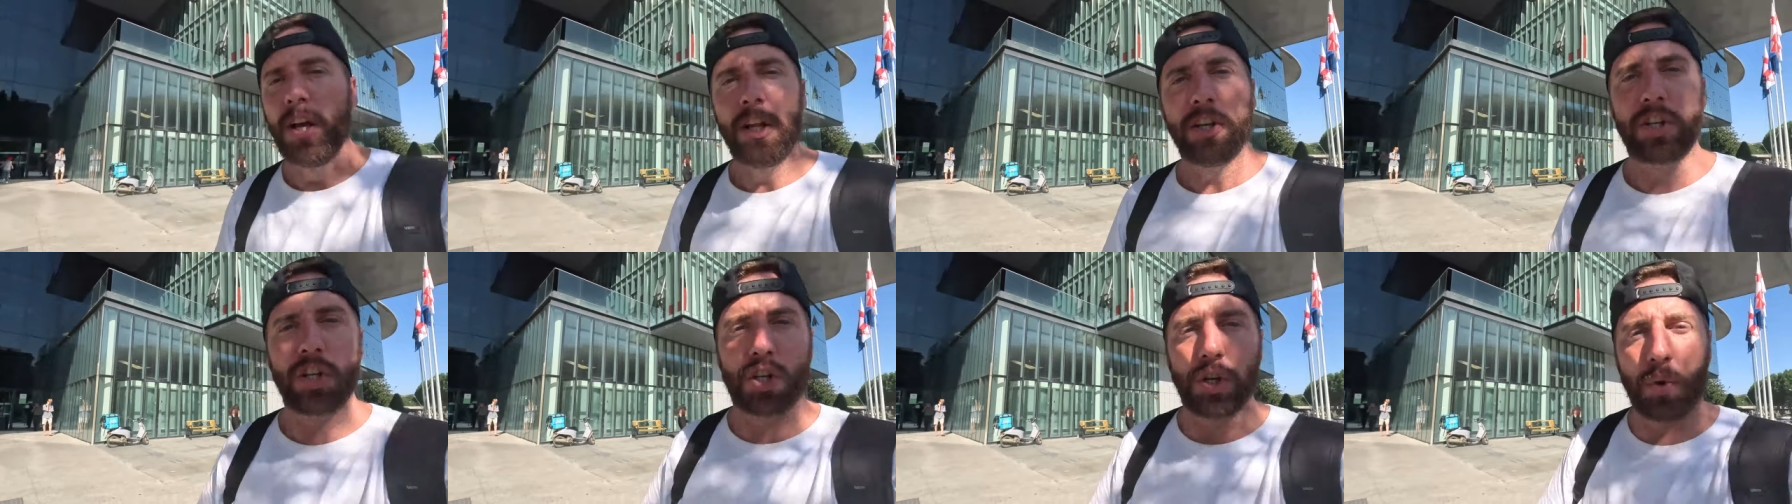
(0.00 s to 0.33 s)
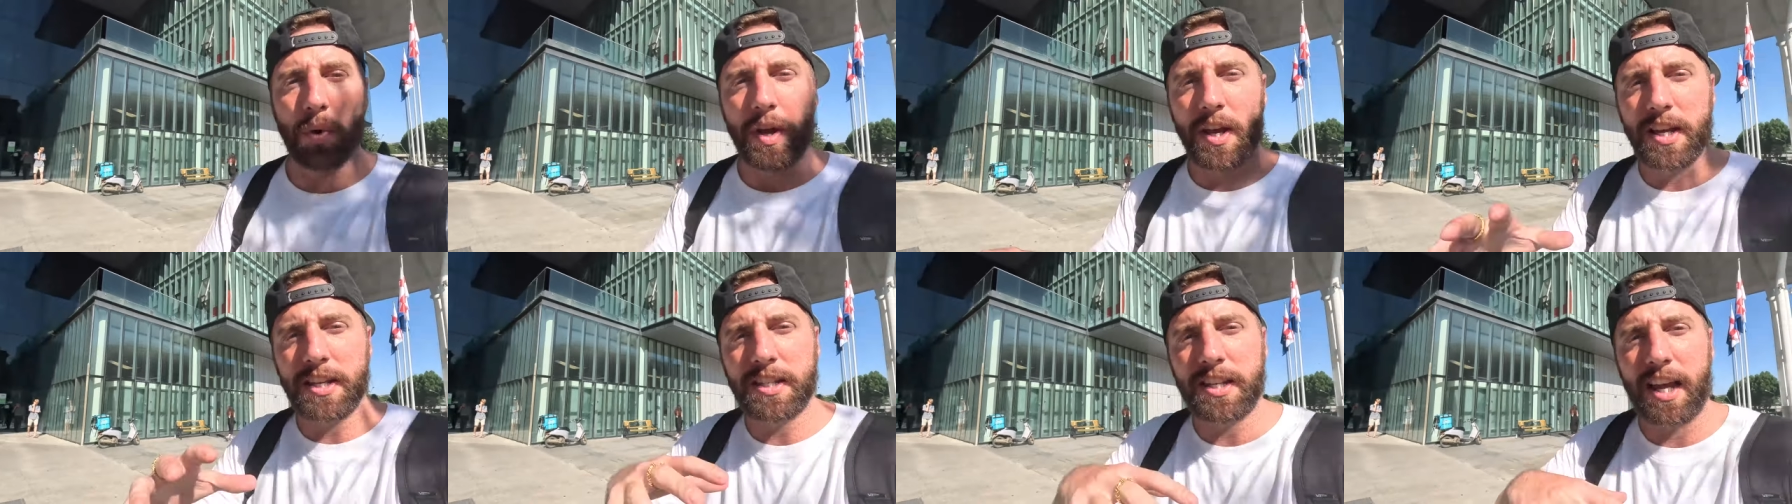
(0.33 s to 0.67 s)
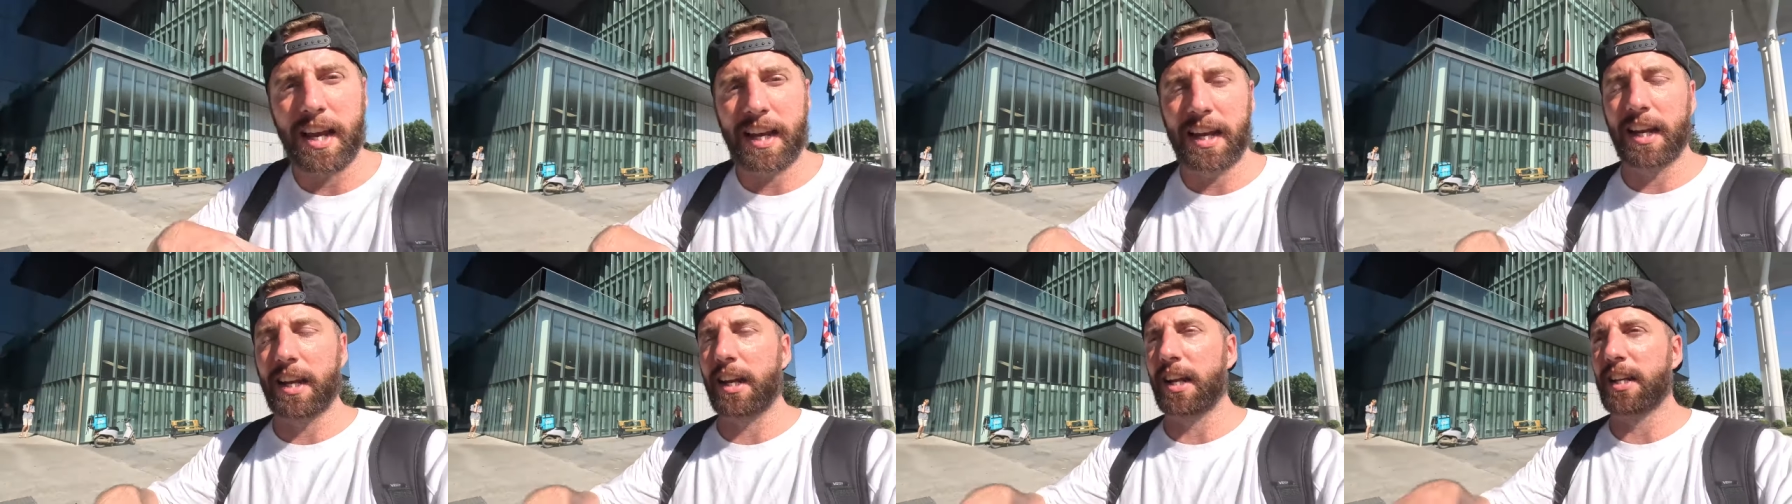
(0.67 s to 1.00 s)
to do it as
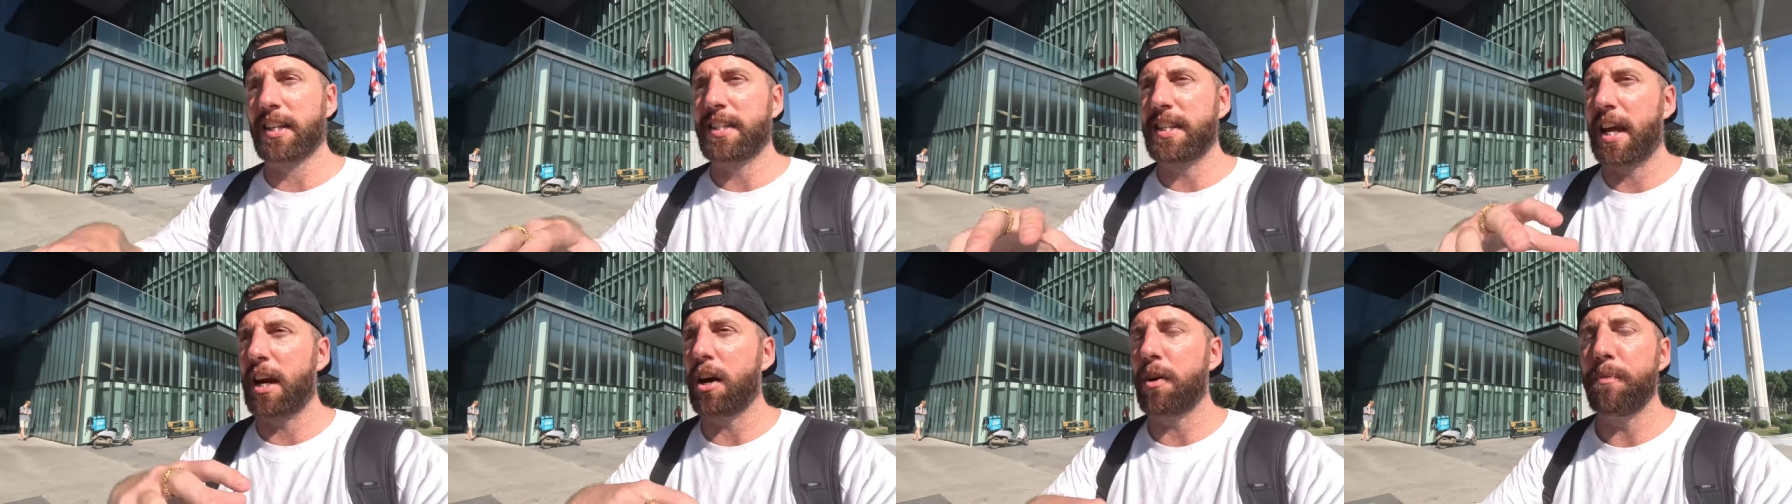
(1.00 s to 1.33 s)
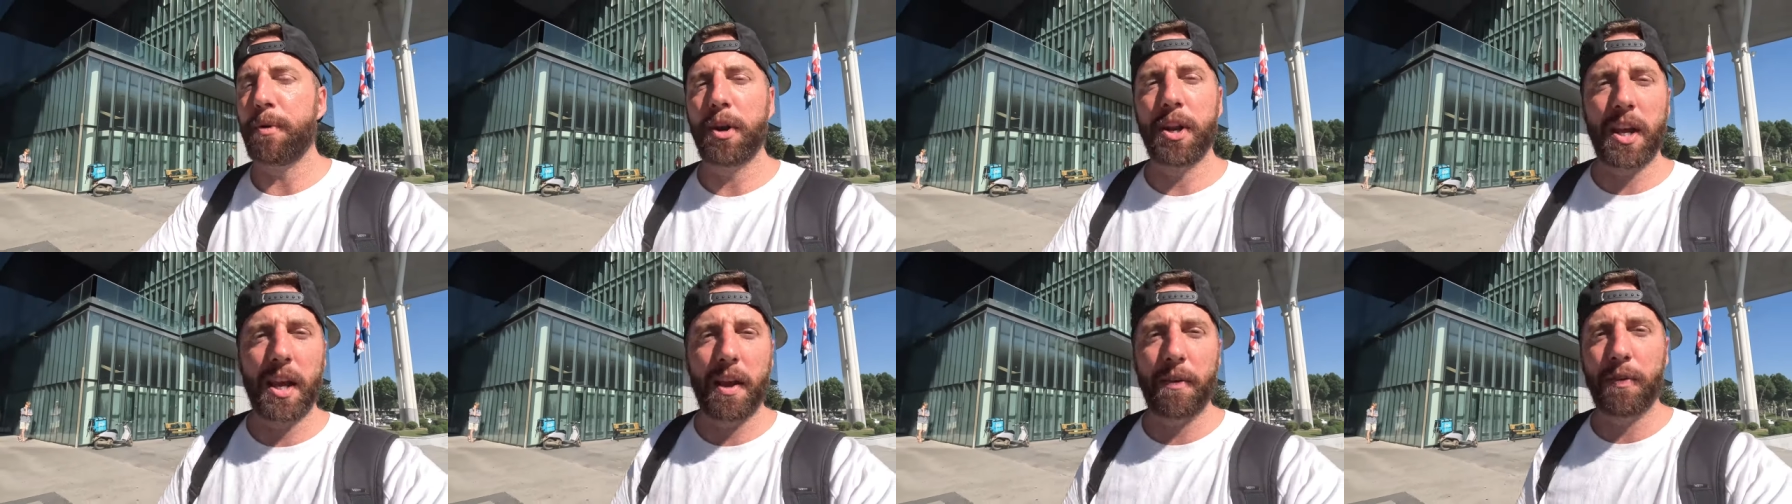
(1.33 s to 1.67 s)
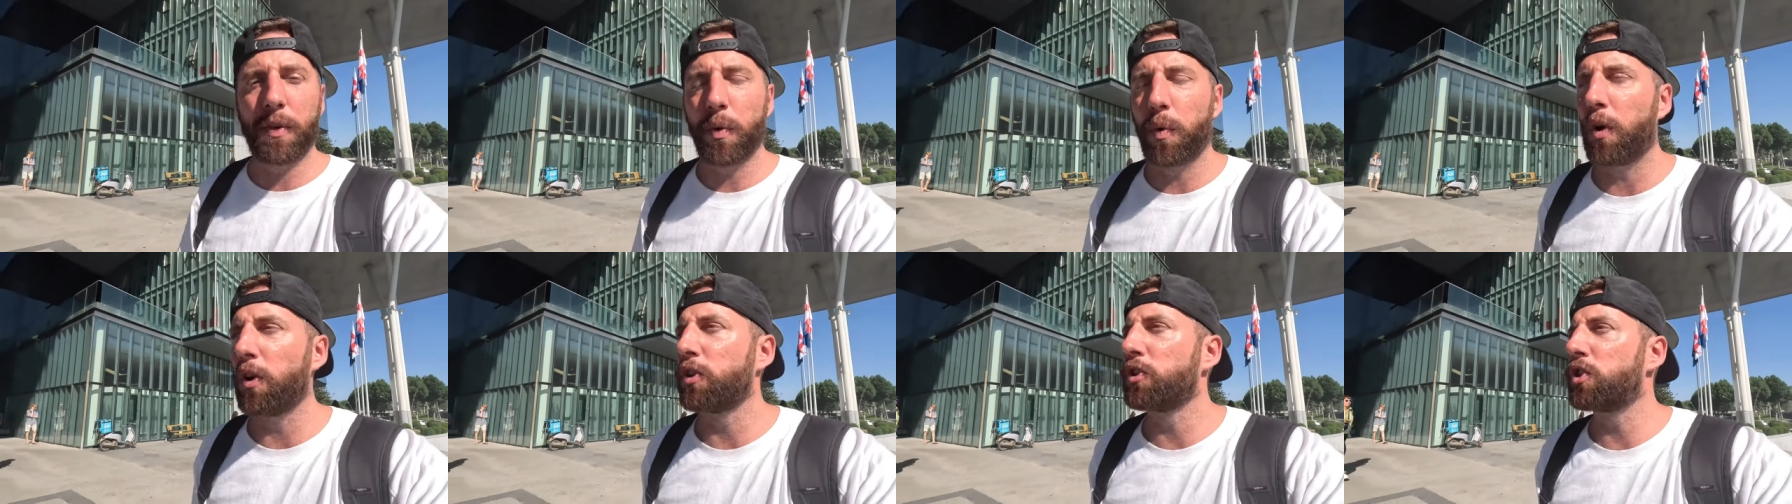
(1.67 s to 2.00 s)
like a little ceremony if
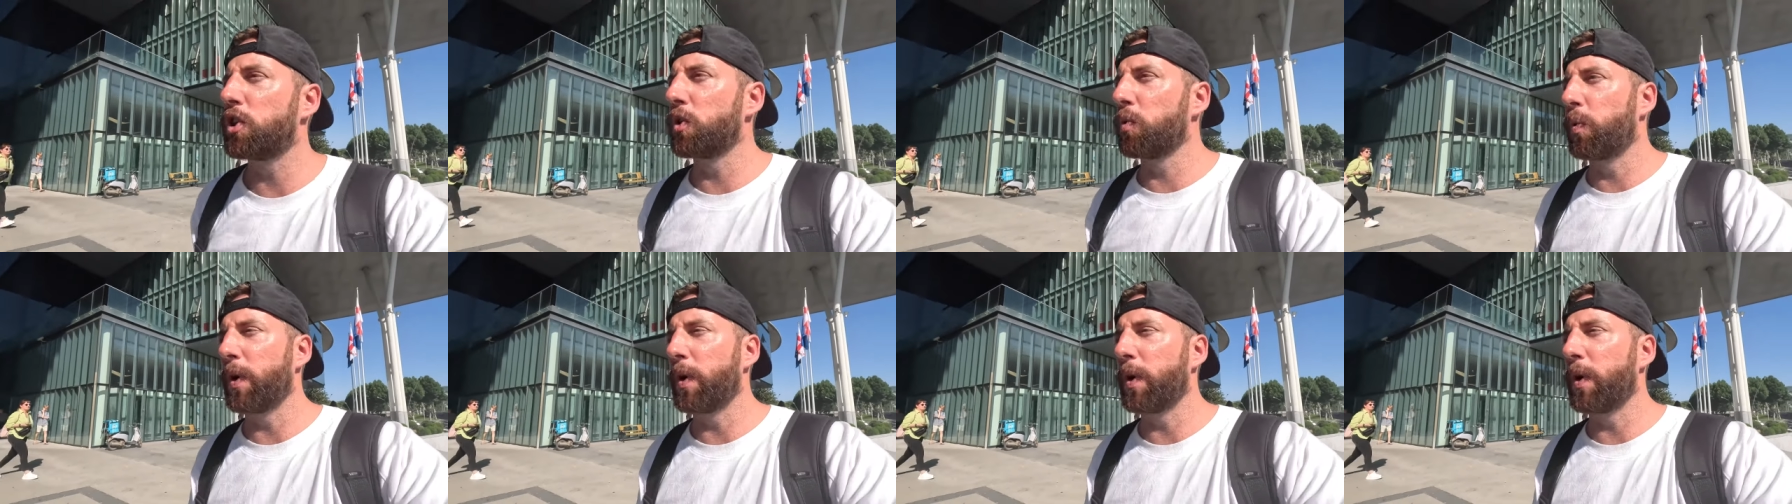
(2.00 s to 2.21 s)
you want to.